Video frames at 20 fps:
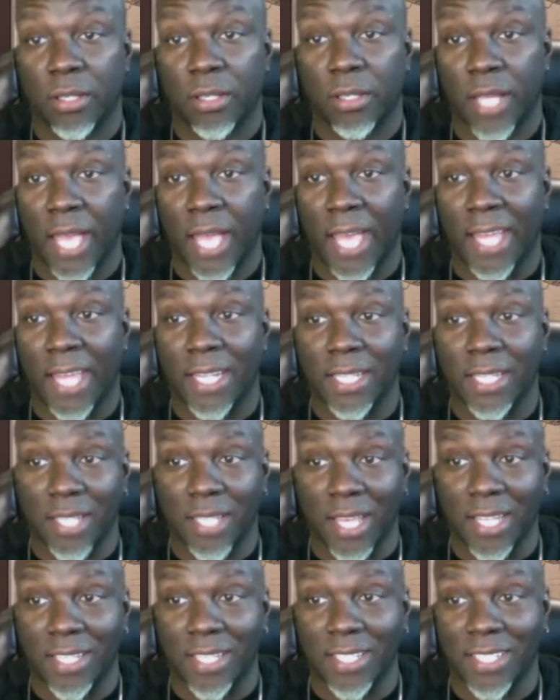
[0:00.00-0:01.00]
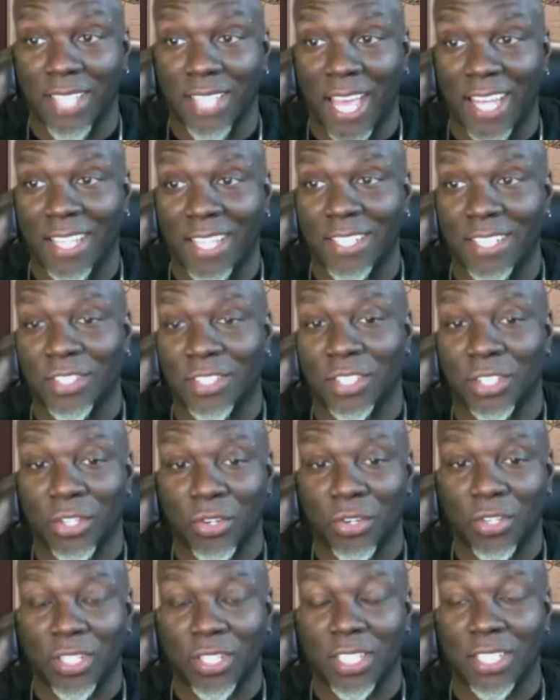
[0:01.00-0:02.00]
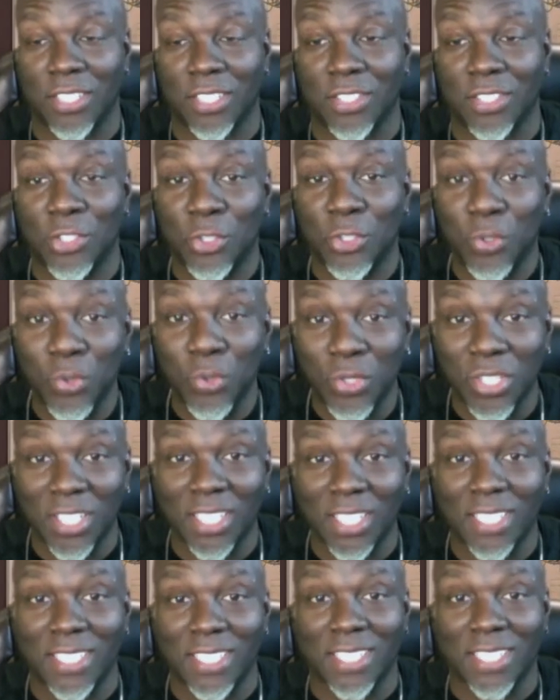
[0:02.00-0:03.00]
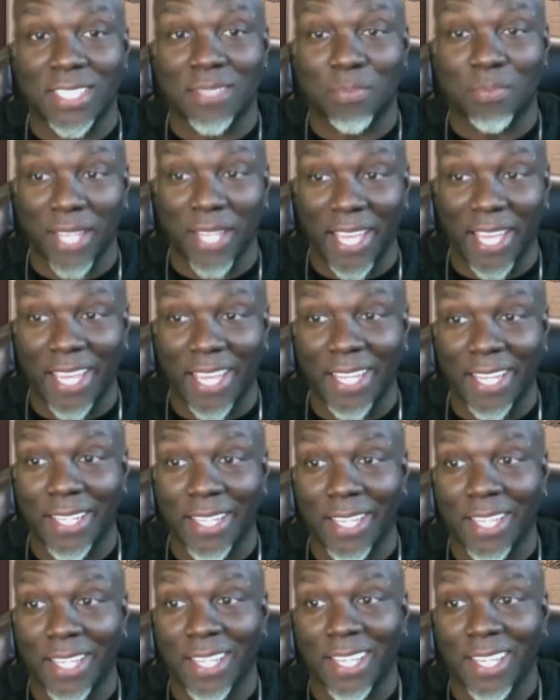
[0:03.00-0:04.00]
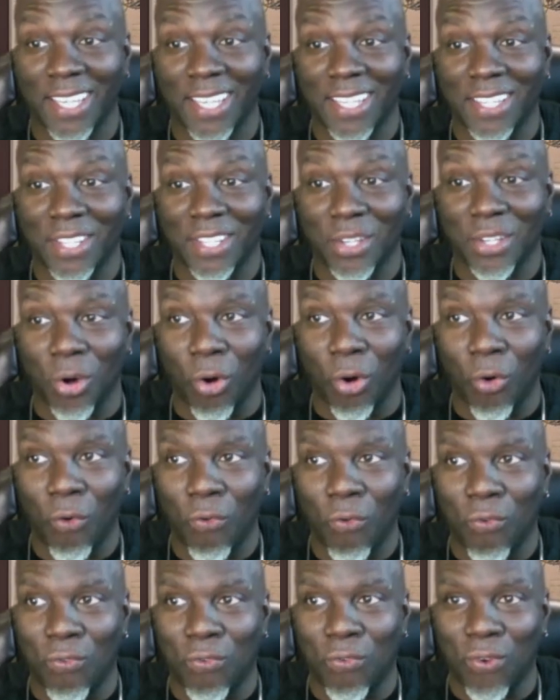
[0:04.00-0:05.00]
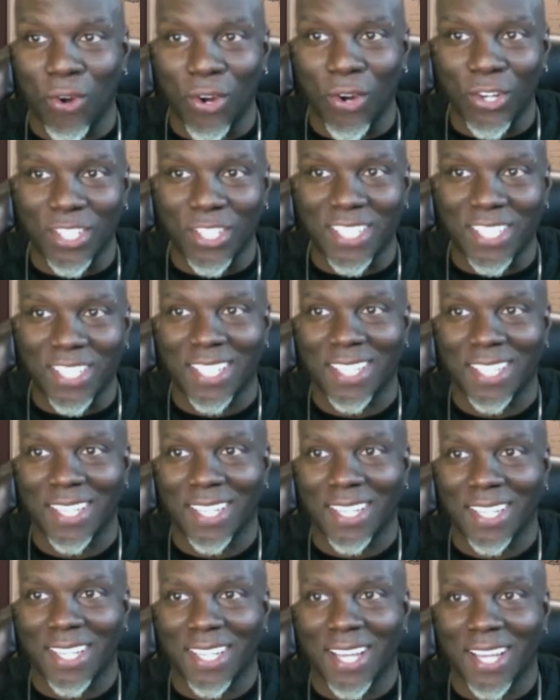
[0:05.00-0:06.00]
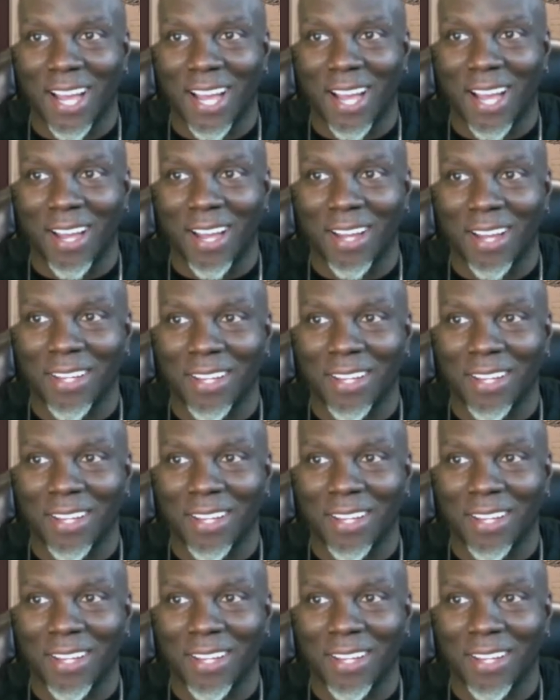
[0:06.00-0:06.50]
and and that insecurity is usually displayed in the overt uh